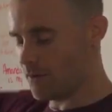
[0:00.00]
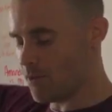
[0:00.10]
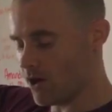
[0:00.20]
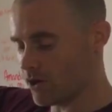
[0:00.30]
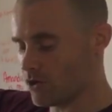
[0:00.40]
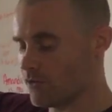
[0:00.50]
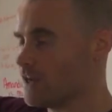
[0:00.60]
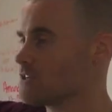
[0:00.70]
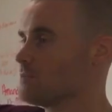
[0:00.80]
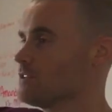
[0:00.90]
if you have particle
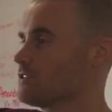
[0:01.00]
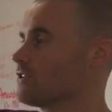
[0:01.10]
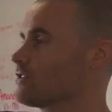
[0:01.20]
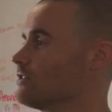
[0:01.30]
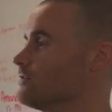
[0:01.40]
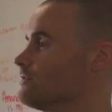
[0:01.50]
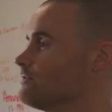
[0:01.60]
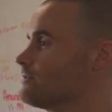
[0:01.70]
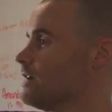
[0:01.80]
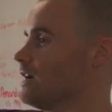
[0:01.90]
arrangement circled,
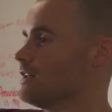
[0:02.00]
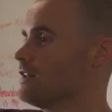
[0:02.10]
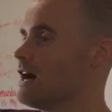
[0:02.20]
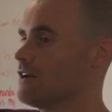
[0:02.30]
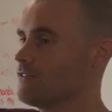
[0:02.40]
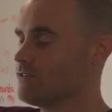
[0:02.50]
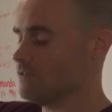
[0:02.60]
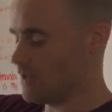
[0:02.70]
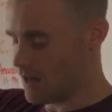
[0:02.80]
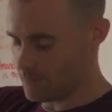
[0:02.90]
okay, a lot of you,
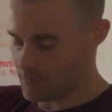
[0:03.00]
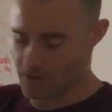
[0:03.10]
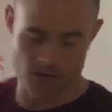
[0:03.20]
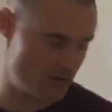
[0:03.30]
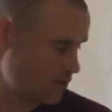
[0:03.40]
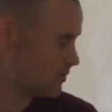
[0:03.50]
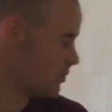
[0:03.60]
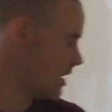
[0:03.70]
a lot in period 2 as